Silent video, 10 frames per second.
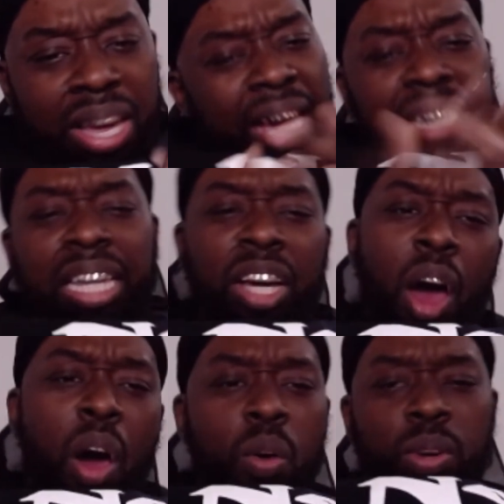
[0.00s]
he's the
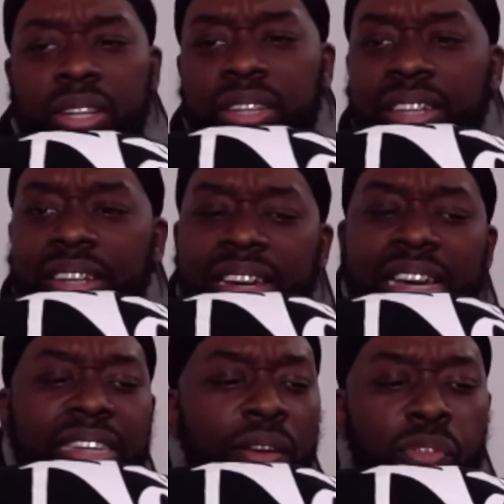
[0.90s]
GOAT.
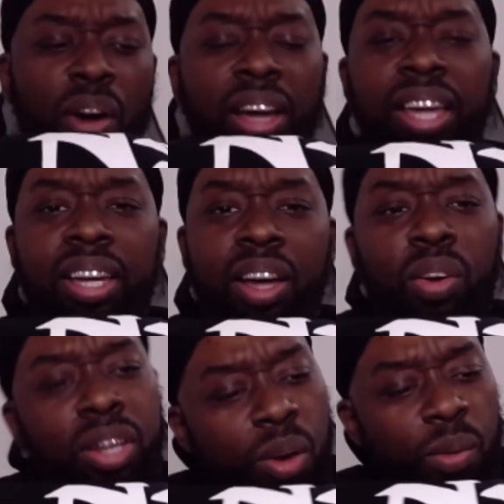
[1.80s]
He's the fucking GOAT.
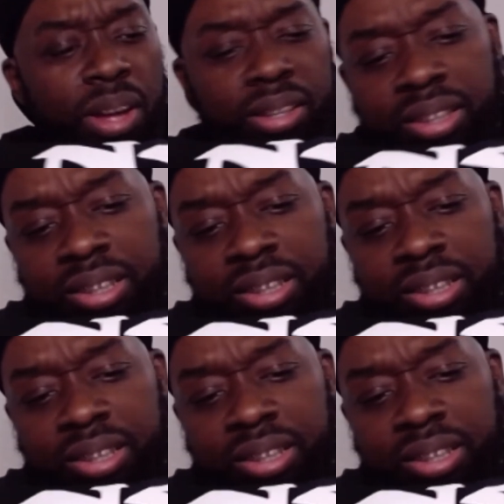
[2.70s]
You know what?